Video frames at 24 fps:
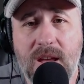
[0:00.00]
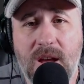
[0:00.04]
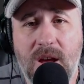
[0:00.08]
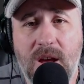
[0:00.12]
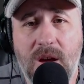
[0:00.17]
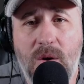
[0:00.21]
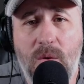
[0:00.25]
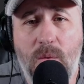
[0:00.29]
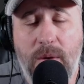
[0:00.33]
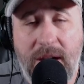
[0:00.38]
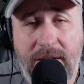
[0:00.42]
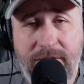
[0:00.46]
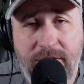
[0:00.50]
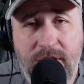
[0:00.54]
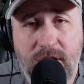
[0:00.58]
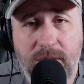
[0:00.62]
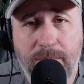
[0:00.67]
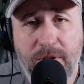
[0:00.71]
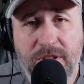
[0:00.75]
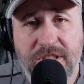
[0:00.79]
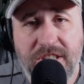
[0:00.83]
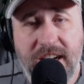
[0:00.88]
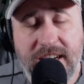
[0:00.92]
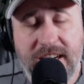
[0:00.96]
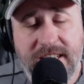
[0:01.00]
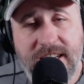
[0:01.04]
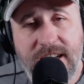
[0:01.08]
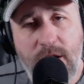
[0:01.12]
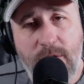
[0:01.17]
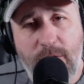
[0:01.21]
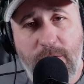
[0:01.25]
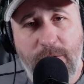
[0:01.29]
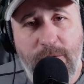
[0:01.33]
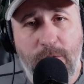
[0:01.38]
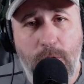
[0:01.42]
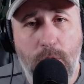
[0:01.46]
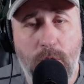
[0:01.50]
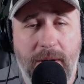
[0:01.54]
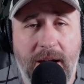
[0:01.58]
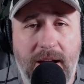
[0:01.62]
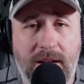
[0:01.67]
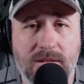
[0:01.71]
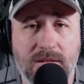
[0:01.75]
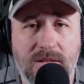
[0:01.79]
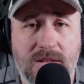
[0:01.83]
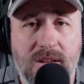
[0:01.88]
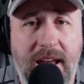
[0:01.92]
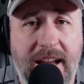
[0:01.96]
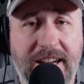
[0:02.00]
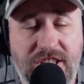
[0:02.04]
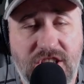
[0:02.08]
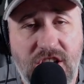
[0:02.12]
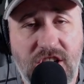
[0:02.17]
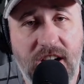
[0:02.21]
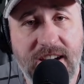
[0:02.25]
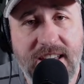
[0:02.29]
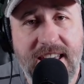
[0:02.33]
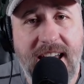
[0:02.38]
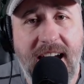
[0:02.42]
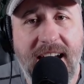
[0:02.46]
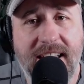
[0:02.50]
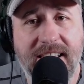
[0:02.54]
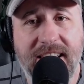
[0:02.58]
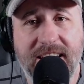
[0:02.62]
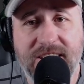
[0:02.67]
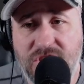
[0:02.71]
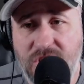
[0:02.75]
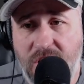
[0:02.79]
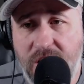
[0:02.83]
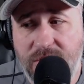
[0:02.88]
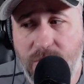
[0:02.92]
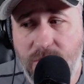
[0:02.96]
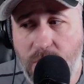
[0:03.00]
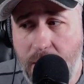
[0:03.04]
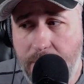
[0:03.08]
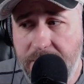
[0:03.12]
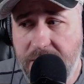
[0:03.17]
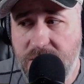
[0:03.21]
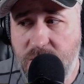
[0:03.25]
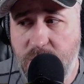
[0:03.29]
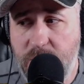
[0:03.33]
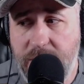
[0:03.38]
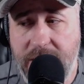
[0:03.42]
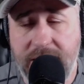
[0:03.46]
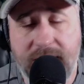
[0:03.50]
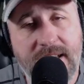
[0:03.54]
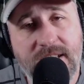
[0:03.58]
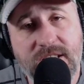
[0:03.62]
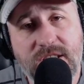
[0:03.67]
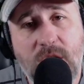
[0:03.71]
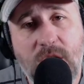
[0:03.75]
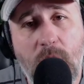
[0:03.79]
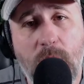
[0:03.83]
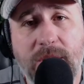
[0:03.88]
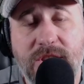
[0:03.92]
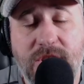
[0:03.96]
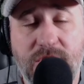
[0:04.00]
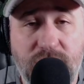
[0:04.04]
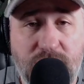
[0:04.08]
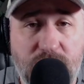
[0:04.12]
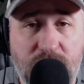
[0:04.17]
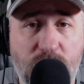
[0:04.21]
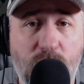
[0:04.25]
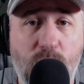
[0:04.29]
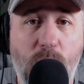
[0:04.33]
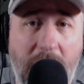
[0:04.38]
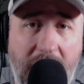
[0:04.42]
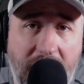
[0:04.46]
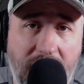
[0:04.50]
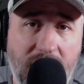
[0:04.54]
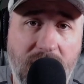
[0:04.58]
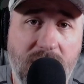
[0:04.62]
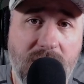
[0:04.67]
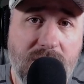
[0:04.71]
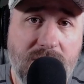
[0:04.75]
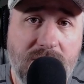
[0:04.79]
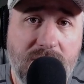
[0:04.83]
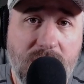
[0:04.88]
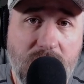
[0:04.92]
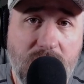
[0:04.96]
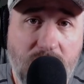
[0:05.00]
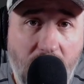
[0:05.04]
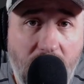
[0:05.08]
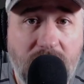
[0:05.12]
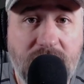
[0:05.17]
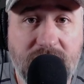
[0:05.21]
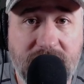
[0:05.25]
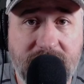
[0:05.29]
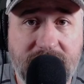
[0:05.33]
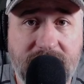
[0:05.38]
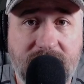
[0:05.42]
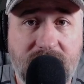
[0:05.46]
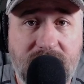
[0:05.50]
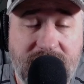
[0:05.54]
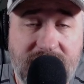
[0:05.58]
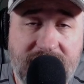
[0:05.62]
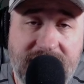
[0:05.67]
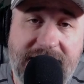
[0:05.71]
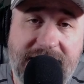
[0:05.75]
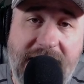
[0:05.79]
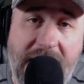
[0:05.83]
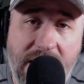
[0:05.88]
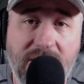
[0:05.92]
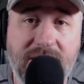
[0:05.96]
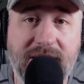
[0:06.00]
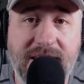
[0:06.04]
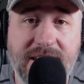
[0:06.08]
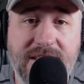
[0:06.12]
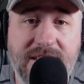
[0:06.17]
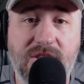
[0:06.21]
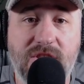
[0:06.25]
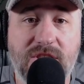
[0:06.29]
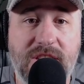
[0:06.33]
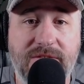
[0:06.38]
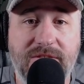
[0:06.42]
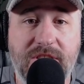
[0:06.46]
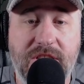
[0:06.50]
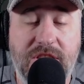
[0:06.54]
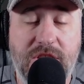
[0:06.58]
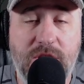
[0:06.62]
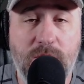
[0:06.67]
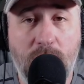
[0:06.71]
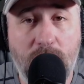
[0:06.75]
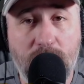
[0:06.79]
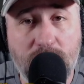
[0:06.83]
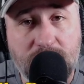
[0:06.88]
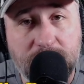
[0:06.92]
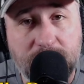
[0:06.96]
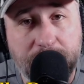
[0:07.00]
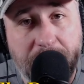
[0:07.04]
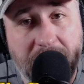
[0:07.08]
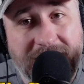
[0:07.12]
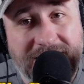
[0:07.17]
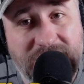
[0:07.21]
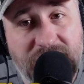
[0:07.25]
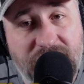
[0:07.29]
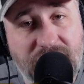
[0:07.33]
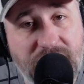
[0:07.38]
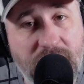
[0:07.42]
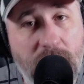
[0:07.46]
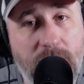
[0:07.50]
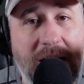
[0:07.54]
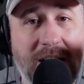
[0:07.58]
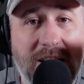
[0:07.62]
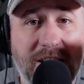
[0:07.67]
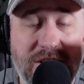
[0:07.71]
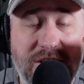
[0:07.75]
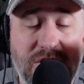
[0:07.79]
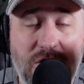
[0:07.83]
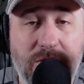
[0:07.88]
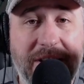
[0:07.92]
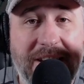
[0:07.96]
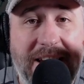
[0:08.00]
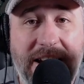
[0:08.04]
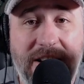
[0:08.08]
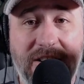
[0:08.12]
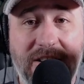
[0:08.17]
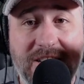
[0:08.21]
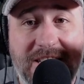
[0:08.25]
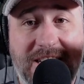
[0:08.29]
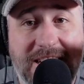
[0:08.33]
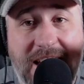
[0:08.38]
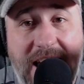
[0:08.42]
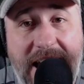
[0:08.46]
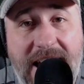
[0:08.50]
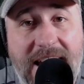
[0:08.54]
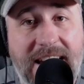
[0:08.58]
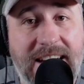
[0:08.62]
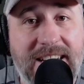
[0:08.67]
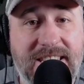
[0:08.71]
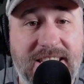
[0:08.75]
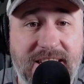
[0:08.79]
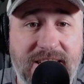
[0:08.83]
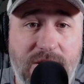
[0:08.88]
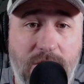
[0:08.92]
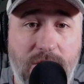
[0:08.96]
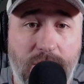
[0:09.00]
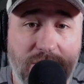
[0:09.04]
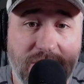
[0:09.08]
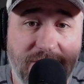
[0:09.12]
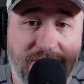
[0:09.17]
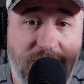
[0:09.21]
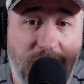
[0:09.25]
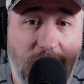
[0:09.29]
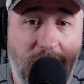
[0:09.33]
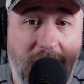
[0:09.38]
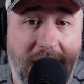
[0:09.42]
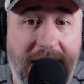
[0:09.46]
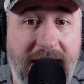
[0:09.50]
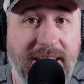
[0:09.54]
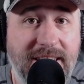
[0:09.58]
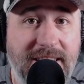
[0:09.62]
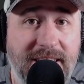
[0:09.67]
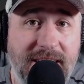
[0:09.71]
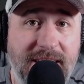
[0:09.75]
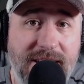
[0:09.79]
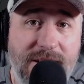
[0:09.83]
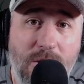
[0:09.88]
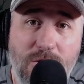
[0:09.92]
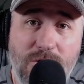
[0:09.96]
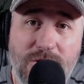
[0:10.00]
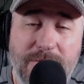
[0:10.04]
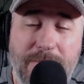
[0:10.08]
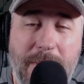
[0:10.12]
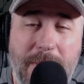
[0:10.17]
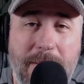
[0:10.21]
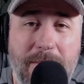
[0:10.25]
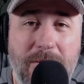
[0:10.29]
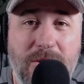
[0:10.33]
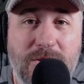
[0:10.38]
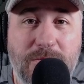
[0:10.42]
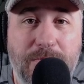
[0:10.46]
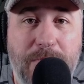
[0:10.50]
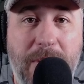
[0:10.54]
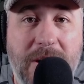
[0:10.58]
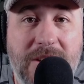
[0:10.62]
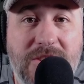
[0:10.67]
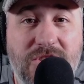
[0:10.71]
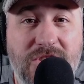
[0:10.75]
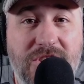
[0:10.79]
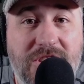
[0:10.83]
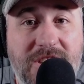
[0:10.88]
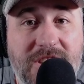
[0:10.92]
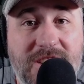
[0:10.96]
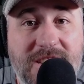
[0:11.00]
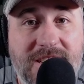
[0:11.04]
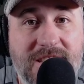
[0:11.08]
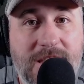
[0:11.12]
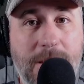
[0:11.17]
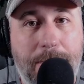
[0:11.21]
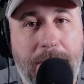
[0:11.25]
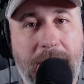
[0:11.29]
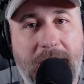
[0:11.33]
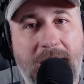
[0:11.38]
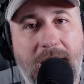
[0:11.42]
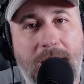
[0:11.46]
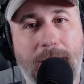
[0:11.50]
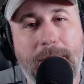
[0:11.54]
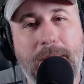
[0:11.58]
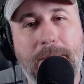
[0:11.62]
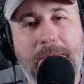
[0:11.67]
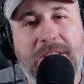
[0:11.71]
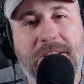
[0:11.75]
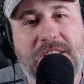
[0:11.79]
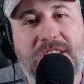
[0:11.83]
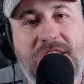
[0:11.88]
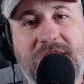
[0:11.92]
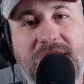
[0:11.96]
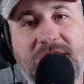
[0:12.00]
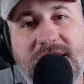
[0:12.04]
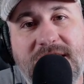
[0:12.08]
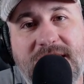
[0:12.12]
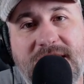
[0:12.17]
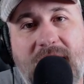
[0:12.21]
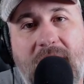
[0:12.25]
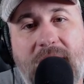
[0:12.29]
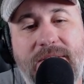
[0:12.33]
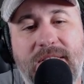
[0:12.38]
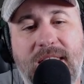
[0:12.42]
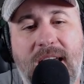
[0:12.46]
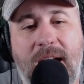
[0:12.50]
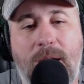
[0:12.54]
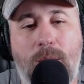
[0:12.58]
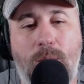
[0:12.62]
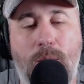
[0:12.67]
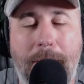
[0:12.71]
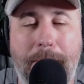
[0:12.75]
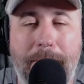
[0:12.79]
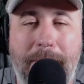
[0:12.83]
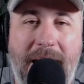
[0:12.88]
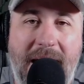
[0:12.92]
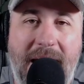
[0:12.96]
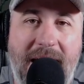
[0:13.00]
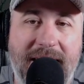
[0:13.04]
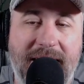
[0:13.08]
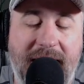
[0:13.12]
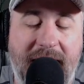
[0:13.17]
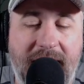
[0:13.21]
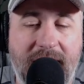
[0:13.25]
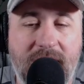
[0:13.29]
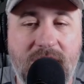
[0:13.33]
whenever you're projecting over 4 rounds, a chalky guy like John Rahm this week is going to do well, largely because he's guaranteed those 72 holes. But in Showdown, he's only guaranteed 18 holes. And for 18 holes, maybe those putts are just lipping out, maybe just having that one bad day.